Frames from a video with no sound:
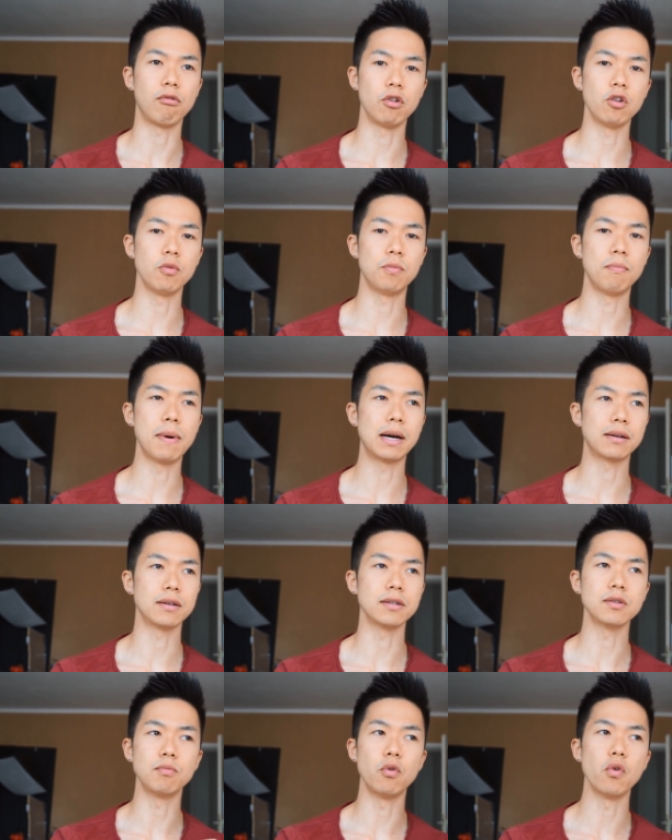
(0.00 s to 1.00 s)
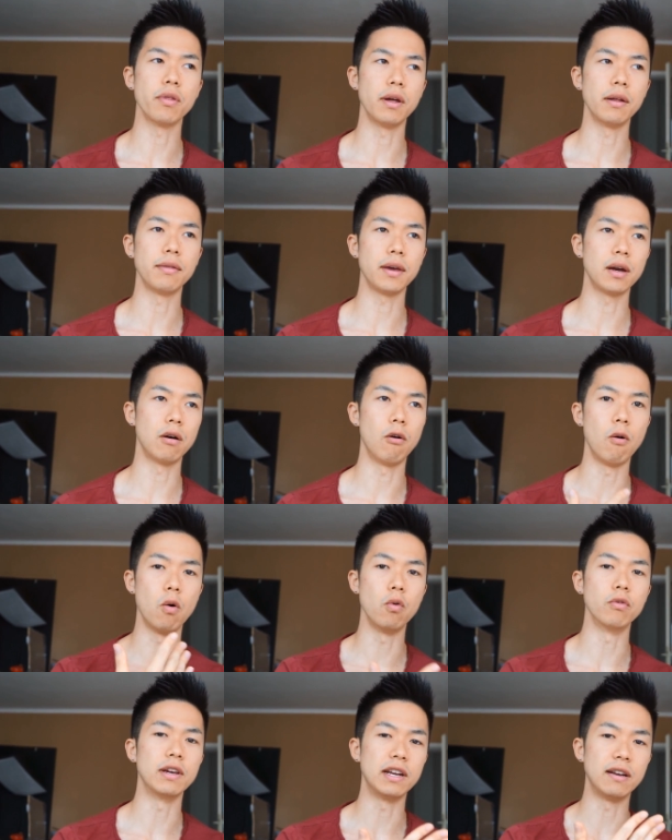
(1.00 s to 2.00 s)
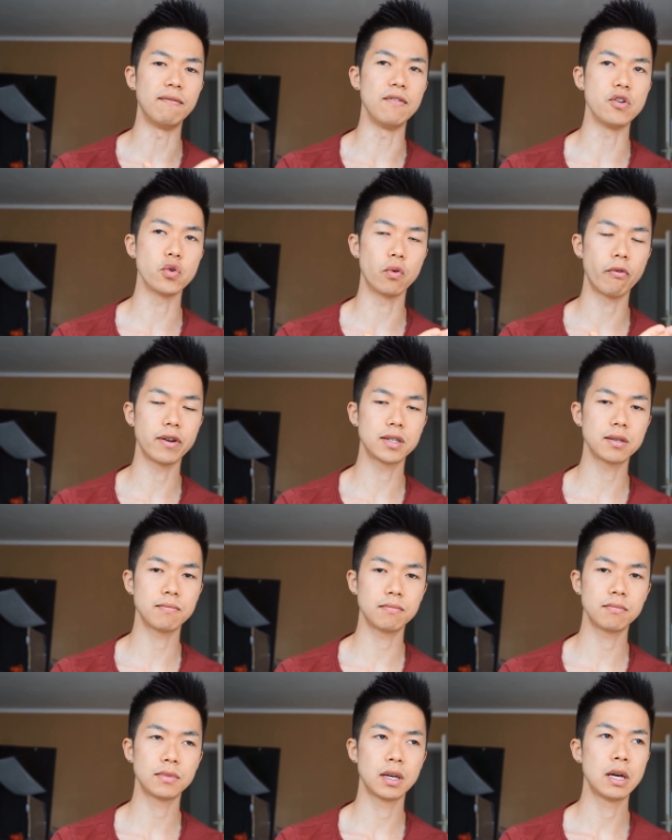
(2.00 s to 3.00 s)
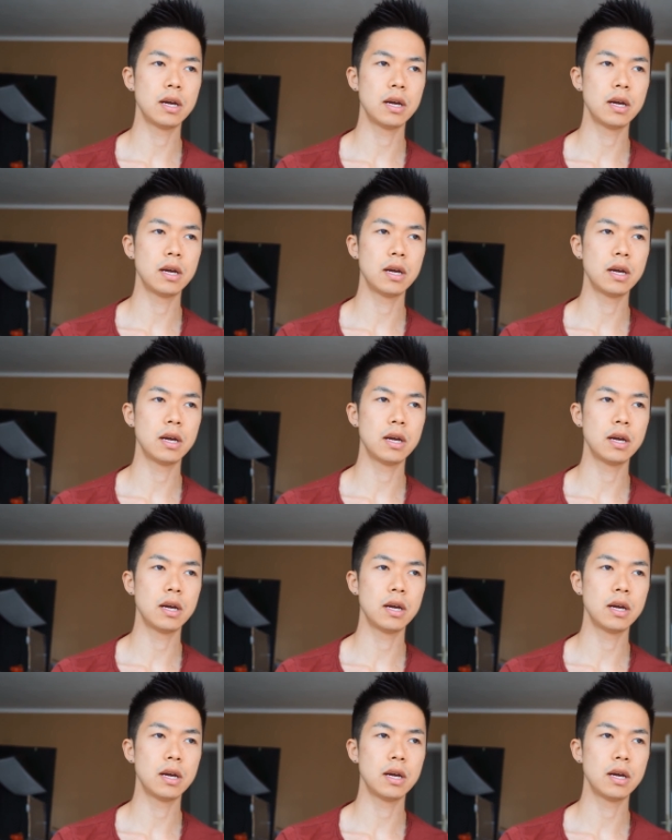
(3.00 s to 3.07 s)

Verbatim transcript: group matters more than their own individualism.